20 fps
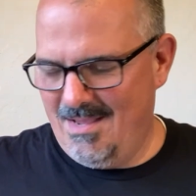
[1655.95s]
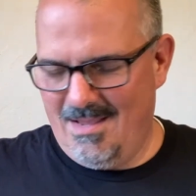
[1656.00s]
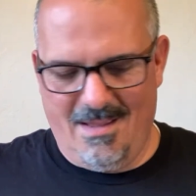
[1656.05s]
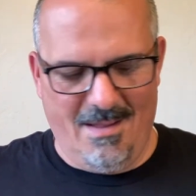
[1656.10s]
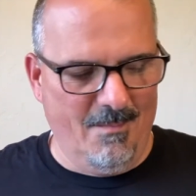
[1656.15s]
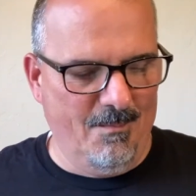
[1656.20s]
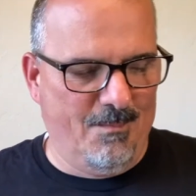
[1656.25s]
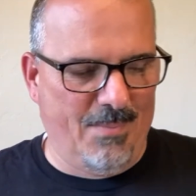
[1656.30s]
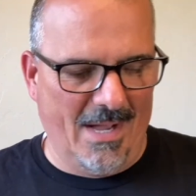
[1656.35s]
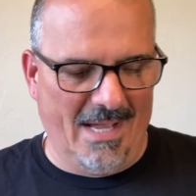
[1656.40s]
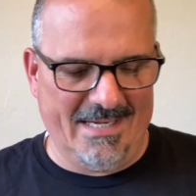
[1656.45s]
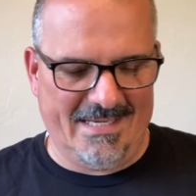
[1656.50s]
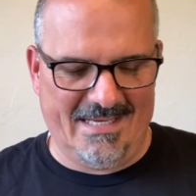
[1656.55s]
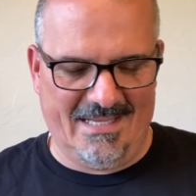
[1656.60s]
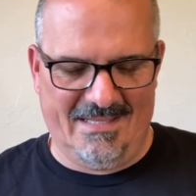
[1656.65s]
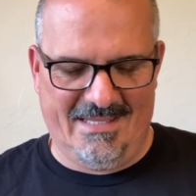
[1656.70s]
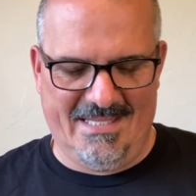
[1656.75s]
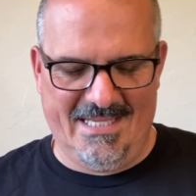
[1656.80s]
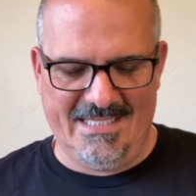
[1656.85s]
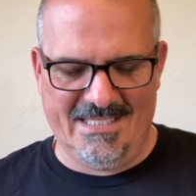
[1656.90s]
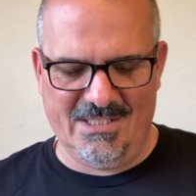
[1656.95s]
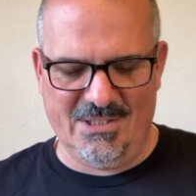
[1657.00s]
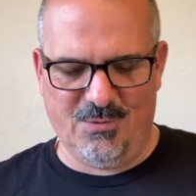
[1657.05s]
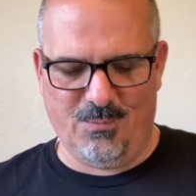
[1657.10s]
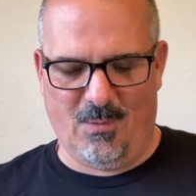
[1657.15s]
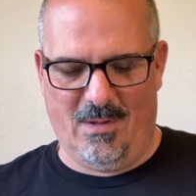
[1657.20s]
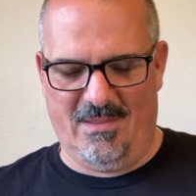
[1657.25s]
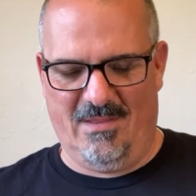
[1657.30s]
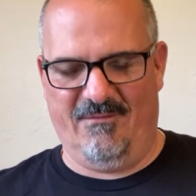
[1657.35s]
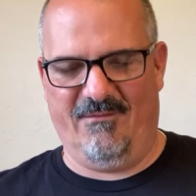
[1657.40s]
But this is
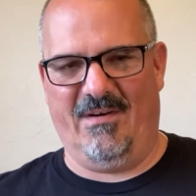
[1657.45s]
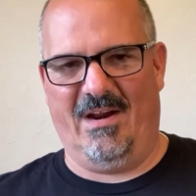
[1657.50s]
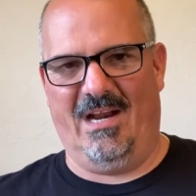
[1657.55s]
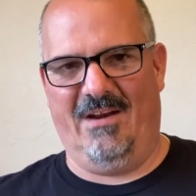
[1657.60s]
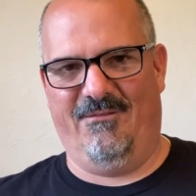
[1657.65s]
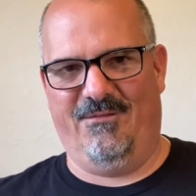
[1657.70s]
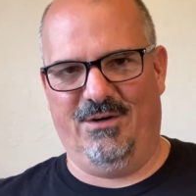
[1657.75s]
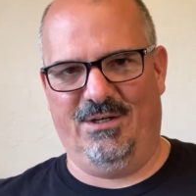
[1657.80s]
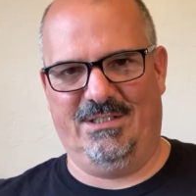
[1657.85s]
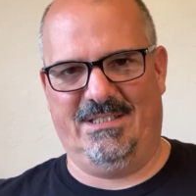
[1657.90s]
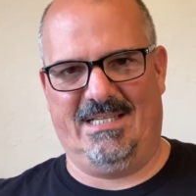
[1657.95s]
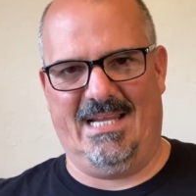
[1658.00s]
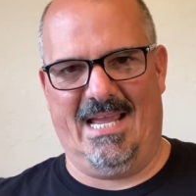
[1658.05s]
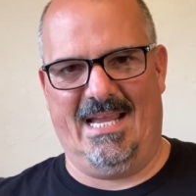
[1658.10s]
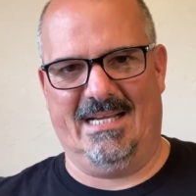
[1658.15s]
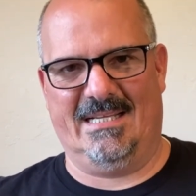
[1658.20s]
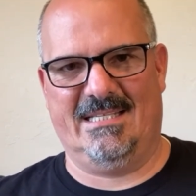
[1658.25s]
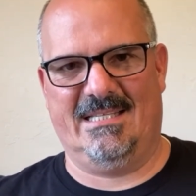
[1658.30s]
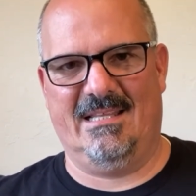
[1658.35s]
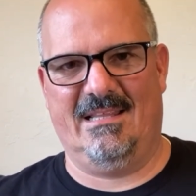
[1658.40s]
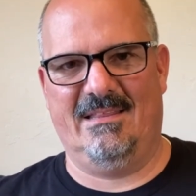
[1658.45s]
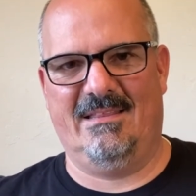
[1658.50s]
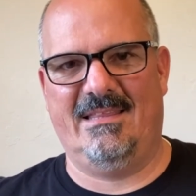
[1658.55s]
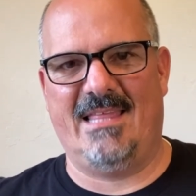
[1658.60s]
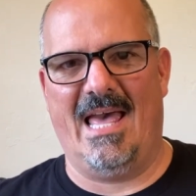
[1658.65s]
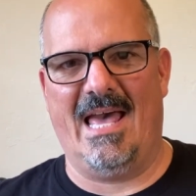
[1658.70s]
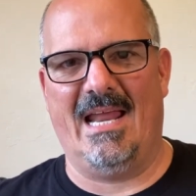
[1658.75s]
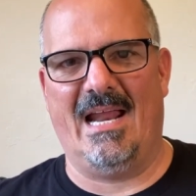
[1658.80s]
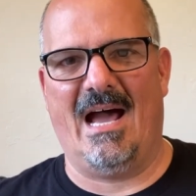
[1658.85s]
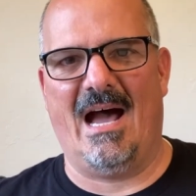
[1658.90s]
one of the very first decks
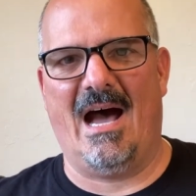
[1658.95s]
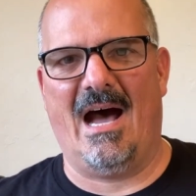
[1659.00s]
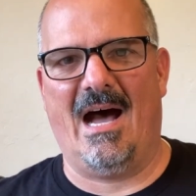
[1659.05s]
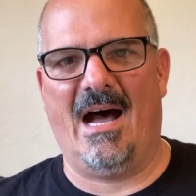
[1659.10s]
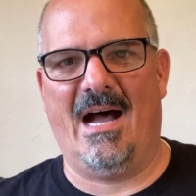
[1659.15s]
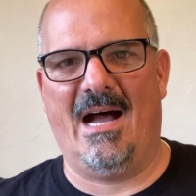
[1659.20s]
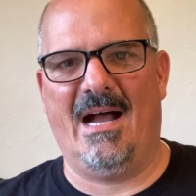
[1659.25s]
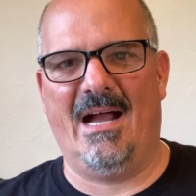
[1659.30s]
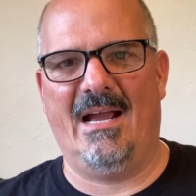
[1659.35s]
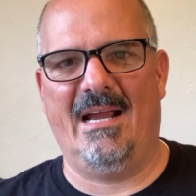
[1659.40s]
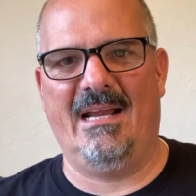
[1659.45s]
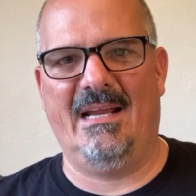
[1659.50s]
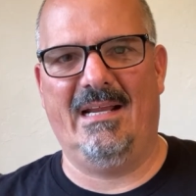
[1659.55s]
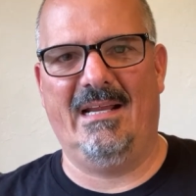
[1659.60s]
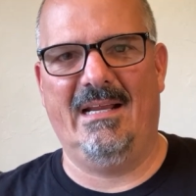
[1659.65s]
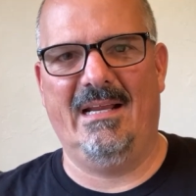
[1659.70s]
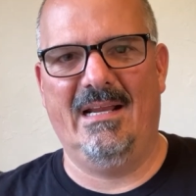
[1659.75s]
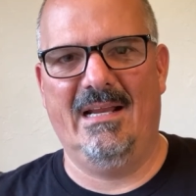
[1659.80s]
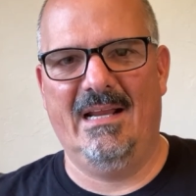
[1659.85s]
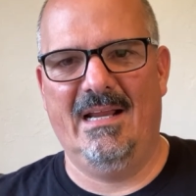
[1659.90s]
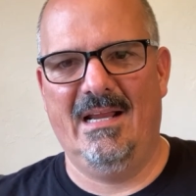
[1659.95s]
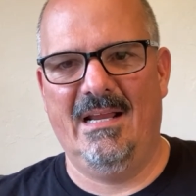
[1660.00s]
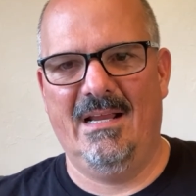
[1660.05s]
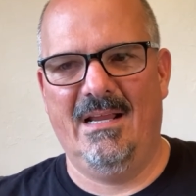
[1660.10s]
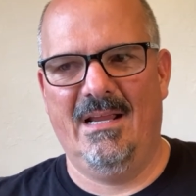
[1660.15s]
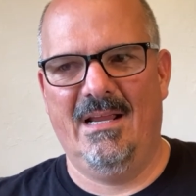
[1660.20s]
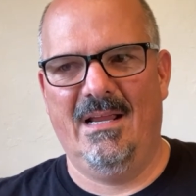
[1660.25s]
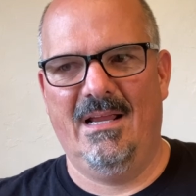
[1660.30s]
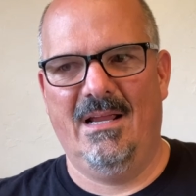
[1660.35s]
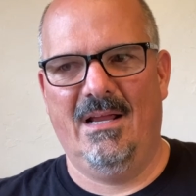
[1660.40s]
that I
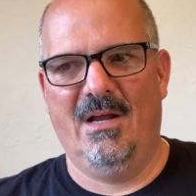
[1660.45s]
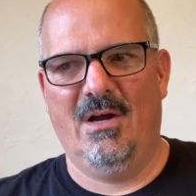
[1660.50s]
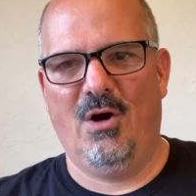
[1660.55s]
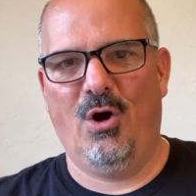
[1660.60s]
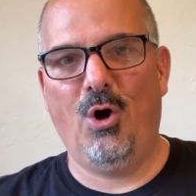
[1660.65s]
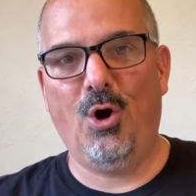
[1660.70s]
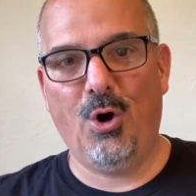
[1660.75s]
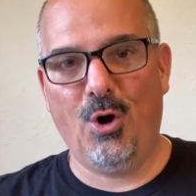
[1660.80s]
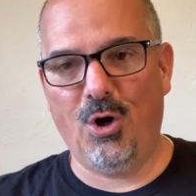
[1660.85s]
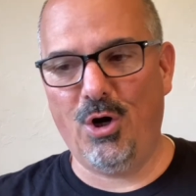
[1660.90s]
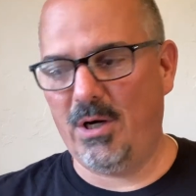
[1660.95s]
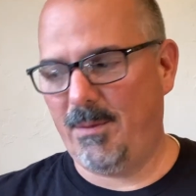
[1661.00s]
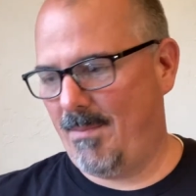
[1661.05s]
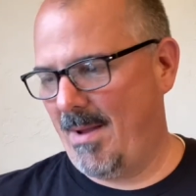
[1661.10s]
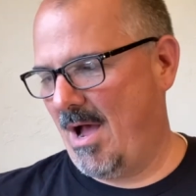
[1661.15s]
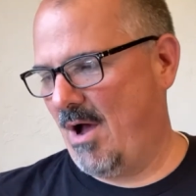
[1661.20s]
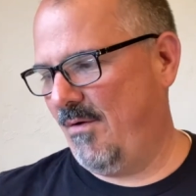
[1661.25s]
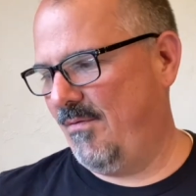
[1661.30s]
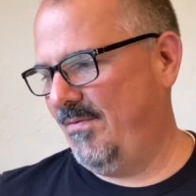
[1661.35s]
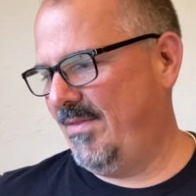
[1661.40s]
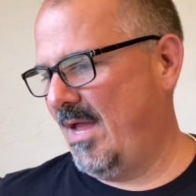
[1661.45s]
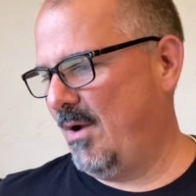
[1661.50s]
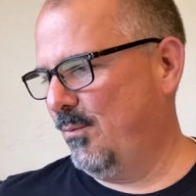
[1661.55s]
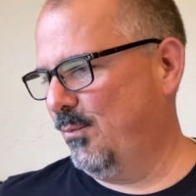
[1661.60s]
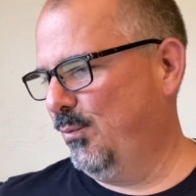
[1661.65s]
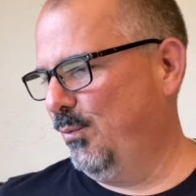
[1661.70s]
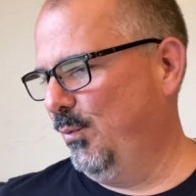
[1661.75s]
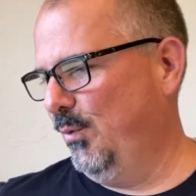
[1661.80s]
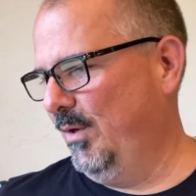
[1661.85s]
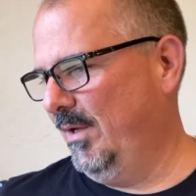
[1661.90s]
heard about that
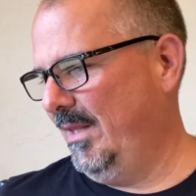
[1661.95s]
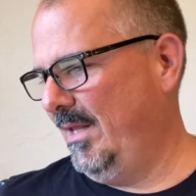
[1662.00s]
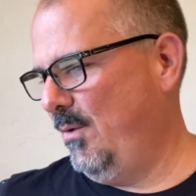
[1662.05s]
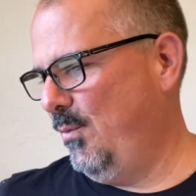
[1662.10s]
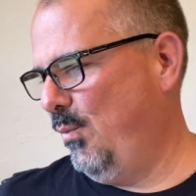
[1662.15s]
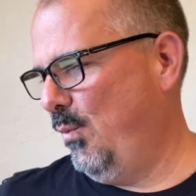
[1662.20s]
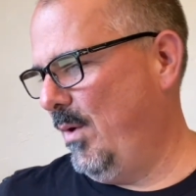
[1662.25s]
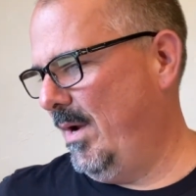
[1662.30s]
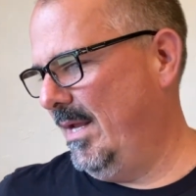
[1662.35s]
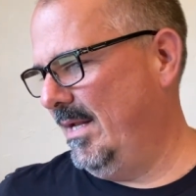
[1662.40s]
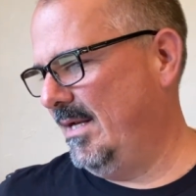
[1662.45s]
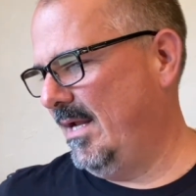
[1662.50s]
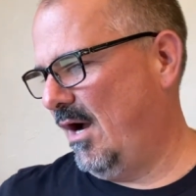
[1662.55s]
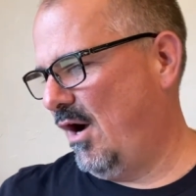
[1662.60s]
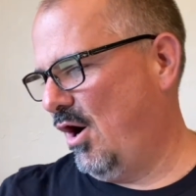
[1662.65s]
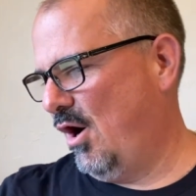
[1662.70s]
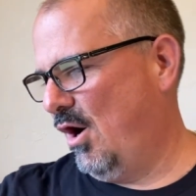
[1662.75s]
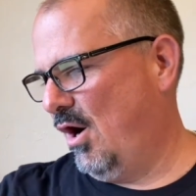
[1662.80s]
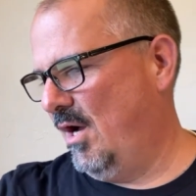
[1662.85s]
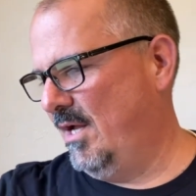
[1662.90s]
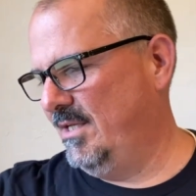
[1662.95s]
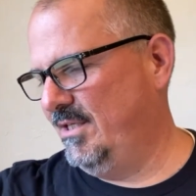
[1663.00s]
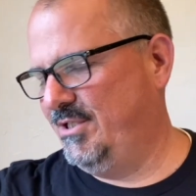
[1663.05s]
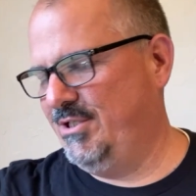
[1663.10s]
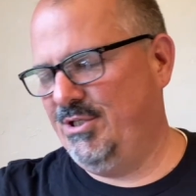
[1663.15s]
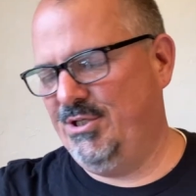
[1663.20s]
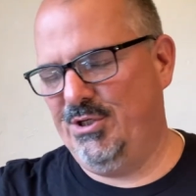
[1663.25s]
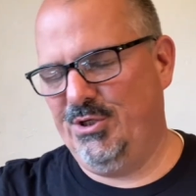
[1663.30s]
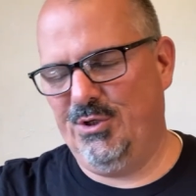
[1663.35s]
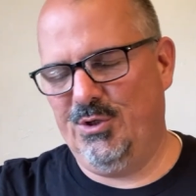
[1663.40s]
really went on
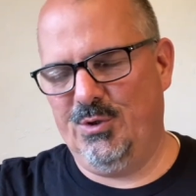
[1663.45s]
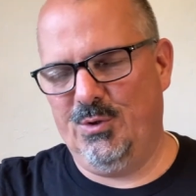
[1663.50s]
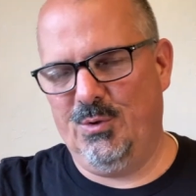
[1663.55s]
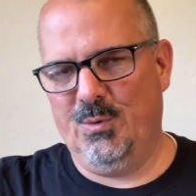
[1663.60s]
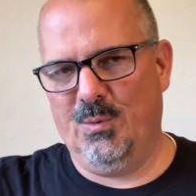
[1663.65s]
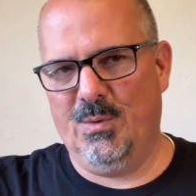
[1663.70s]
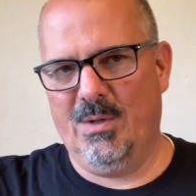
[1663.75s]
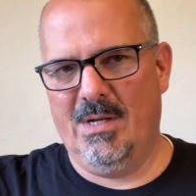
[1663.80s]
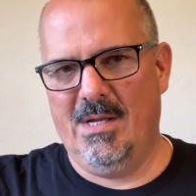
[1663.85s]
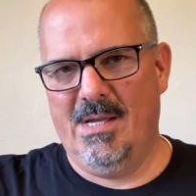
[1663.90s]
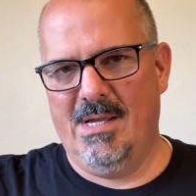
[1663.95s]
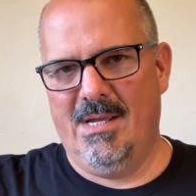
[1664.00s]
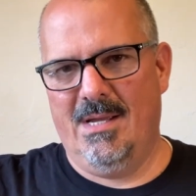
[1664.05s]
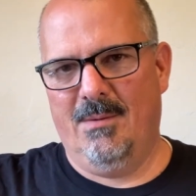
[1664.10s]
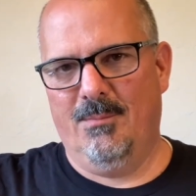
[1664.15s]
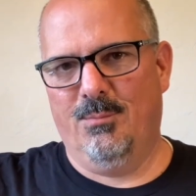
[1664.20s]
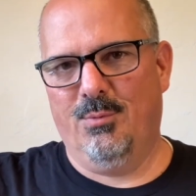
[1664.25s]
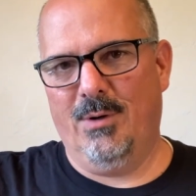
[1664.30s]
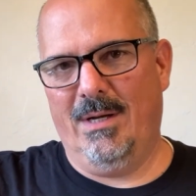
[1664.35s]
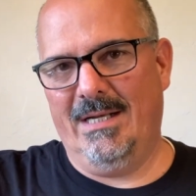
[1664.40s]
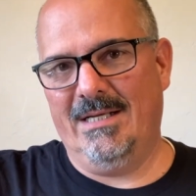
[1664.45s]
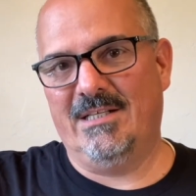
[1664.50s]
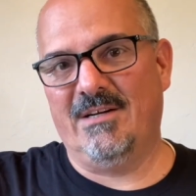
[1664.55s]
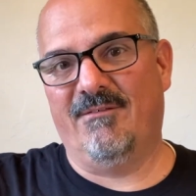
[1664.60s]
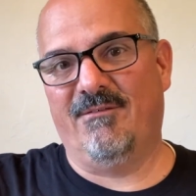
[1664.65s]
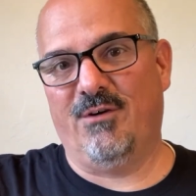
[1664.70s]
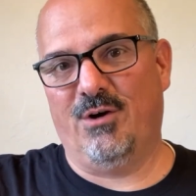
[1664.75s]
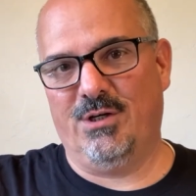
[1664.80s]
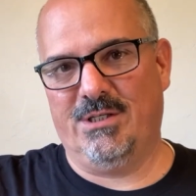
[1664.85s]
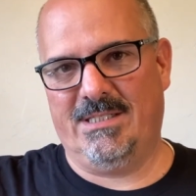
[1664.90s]
to bring
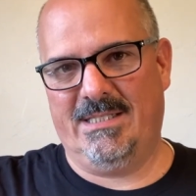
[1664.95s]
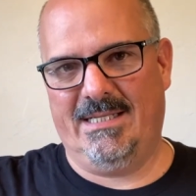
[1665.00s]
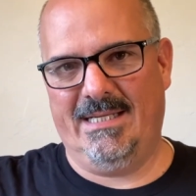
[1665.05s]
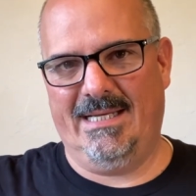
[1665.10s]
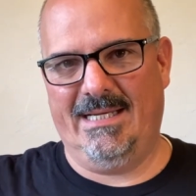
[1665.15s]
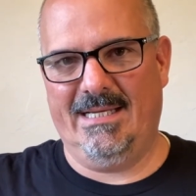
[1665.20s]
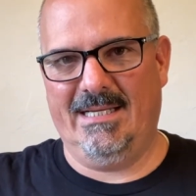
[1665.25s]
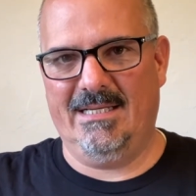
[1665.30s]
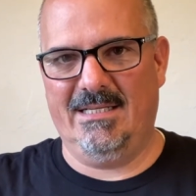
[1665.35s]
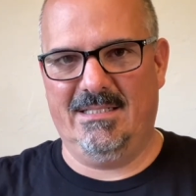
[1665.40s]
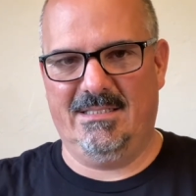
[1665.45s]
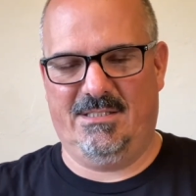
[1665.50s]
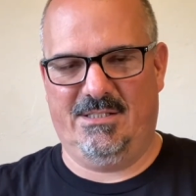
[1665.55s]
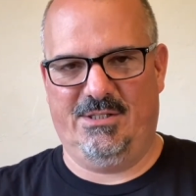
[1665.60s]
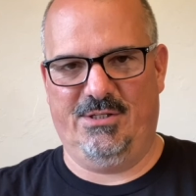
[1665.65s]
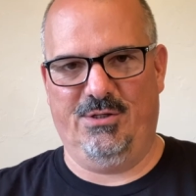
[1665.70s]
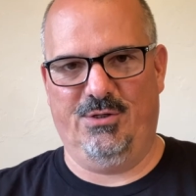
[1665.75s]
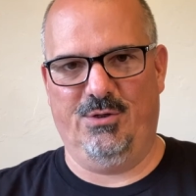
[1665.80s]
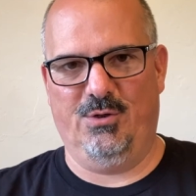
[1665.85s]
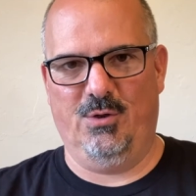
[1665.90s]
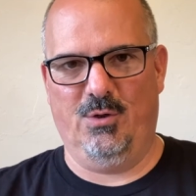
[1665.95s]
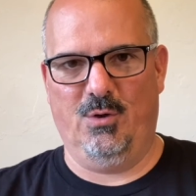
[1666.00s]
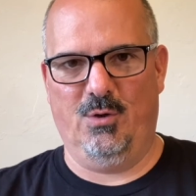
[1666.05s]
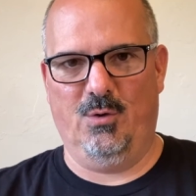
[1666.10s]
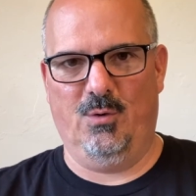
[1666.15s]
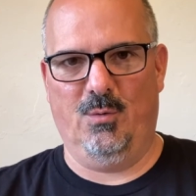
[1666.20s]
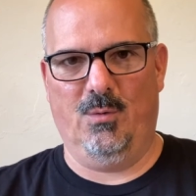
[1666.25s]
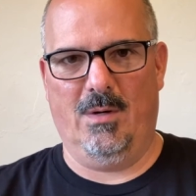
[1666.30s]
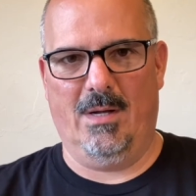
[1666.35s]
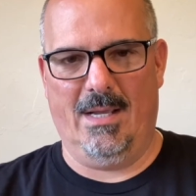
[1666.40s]
diversity
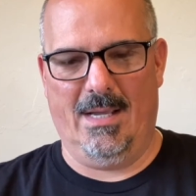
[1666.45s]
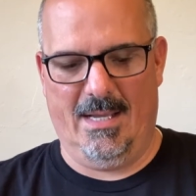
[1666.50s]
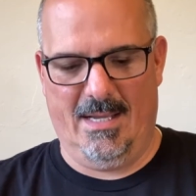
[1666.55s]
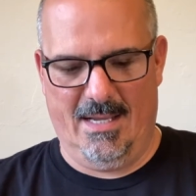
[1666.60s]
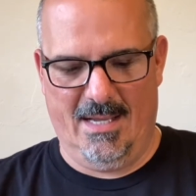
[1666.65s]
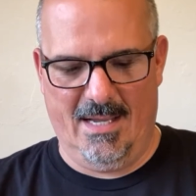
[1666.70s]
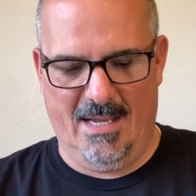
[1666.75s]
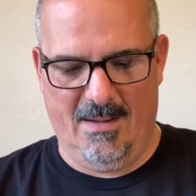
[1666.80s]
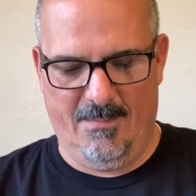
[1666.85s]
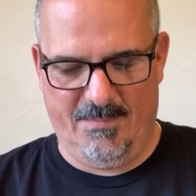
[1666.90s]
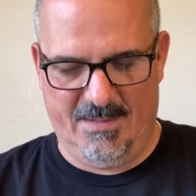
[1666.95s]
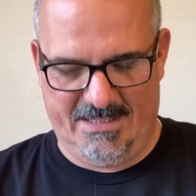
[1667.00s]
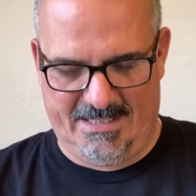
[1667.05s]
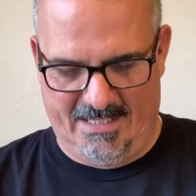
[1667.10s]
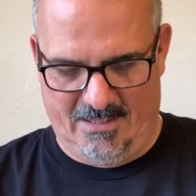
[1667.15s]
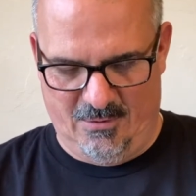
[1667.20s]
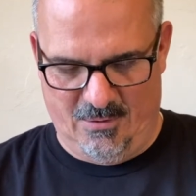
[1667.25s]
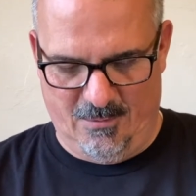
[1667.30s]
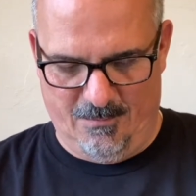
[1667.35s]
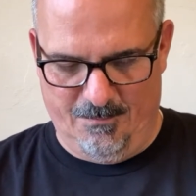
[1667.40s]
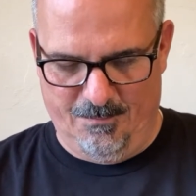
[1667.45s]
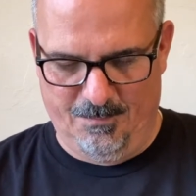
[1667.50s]
to the tarot.